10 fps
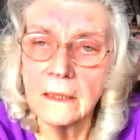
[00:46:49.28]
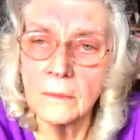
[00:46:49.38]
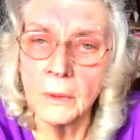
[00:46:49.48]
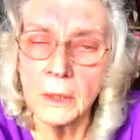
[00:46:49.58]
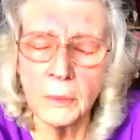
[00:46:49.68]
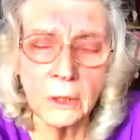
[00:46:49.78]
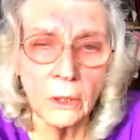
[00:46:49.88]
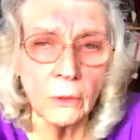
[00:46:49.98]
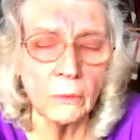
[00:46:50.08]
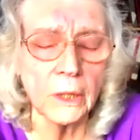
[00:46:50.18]
which was
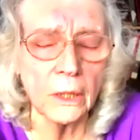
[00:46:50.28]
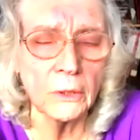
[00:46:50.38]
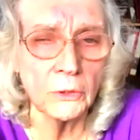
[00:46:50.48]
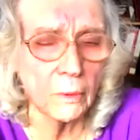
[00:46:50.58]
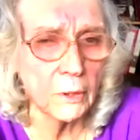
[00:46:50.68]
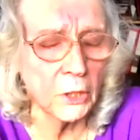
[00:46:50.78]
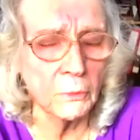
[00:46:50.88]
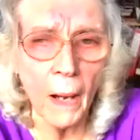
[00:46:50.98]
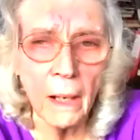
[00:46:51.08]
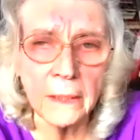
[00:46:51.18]
called You
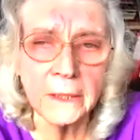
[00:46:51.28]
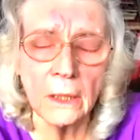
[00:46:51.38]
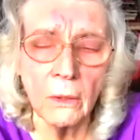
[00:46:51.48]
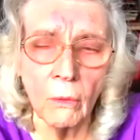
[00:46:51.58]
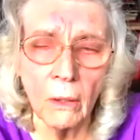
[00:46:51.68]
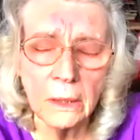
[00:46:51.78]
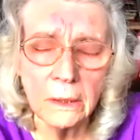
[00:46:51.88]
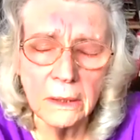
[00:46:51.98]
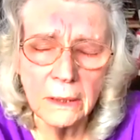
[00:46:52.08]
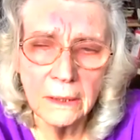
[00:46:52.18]
Pass the Law,
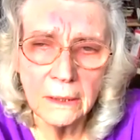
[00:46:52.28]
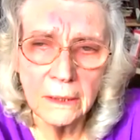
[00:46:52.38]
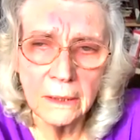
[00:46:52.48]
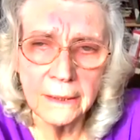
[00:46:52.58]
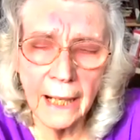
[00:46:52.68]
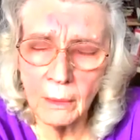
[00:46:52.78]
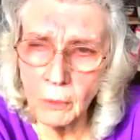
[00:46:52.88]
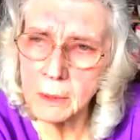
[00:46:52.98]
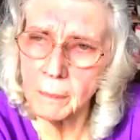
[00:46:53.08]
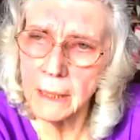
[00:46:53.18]
Now
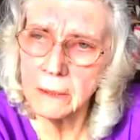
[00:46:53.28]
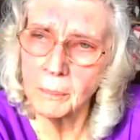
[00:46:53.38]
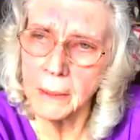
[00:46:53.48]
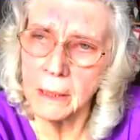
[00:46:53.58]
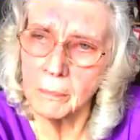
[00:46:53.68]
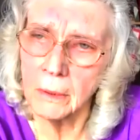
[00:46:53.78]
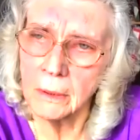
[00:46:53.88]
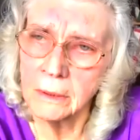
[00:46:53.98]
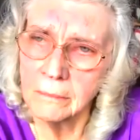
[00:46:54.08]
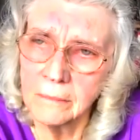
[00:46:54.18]
What About the
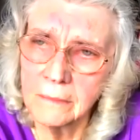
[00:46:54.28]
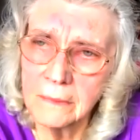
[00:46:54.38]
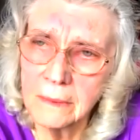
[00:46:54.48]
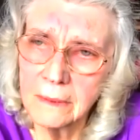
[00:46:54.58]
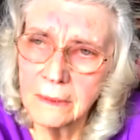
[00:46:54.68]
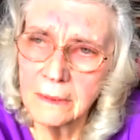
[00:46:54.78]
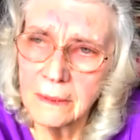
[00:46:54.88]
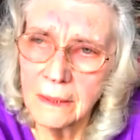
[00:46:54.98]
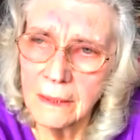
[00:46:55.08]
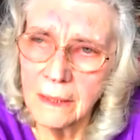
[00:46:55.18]
People?
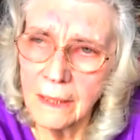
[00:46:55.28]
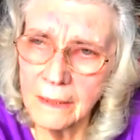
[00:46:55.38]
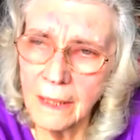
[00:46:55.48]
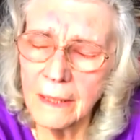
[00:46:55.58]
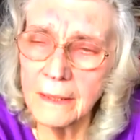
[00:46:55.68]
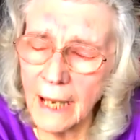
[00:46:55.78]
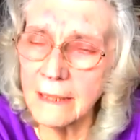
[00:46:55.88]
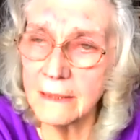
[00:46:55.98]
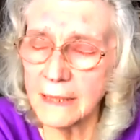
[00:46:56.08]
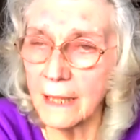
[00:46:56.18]
And
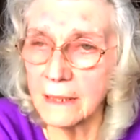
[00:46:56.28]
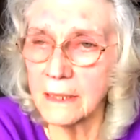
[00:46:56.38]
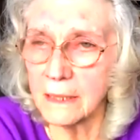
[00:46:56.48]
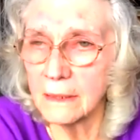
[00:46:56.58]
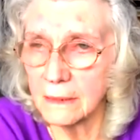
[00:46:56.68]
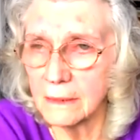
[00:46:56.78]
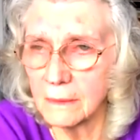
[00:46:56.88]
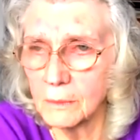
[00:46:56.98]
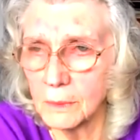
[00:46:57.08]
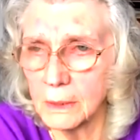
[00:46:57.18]
that
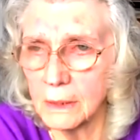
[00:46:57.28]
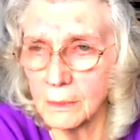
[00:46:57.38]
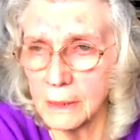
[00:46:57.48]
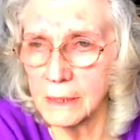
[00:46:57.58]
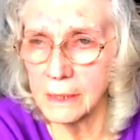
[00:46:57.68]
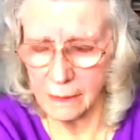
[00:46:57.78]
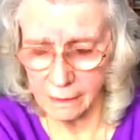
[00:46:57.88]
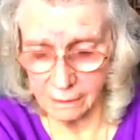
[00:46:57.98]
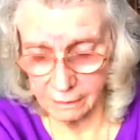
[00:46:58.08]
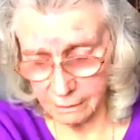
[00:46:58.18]
was
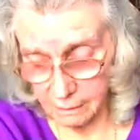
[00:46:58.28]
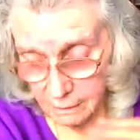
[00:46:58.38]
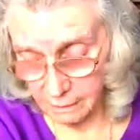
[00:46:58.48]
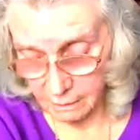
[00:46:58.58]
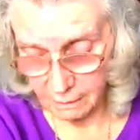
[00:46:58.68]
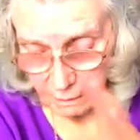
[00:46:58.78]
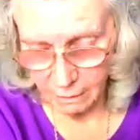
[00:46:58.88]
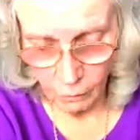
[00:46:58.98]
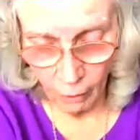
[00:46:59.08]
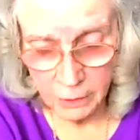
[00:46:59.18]

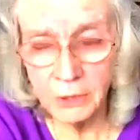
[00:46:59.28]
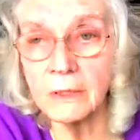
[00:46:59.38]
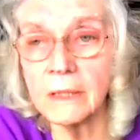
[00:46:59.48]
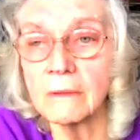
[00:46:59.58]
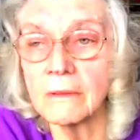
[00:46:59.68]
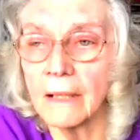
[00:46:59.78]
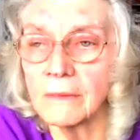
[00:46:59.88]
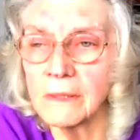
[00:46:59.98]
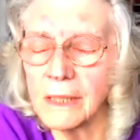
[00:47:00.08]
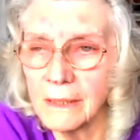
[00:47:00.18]
wandering around